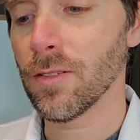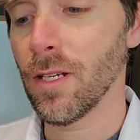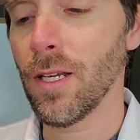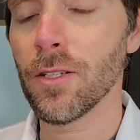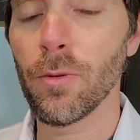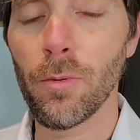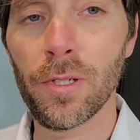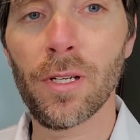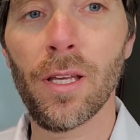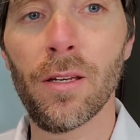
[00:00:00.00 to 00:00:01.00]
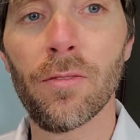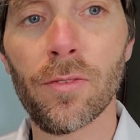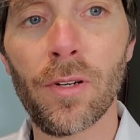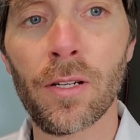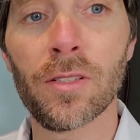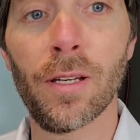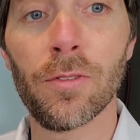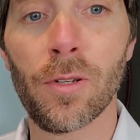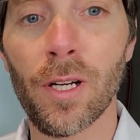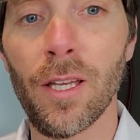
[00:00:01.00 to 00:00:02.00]
And yes, we wouldn't give ourselves
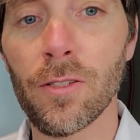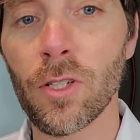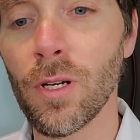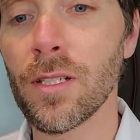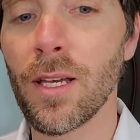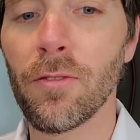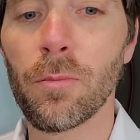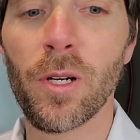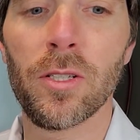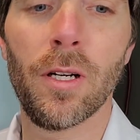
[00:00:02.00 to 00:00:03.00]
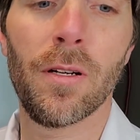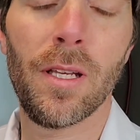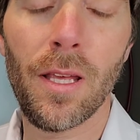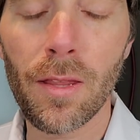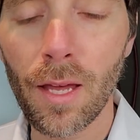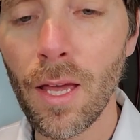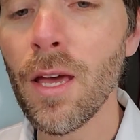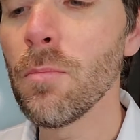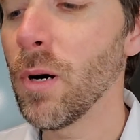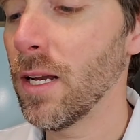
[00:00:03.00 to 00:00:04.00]
or our kids treats after brushing our teeth,
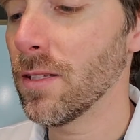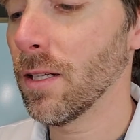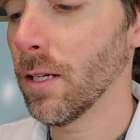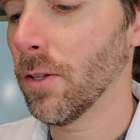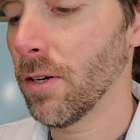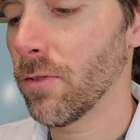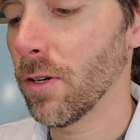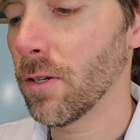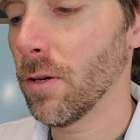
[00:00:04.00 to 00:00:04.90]
but it's a little different